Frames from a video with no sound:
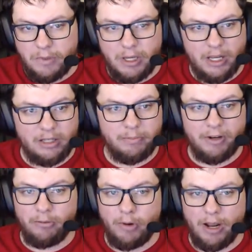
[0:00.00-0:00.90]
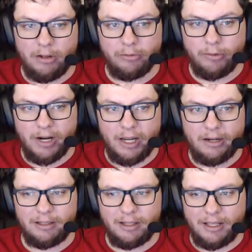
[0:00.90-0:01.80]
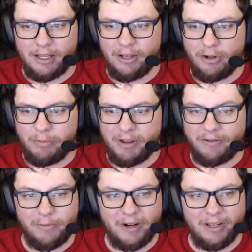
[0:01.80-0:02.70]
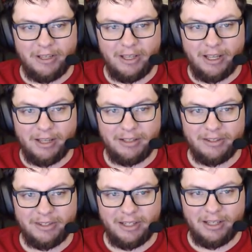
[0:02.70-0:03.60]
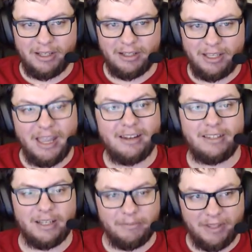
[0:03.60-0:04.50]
It's been a wild ride. I hope everybody has uh, gained something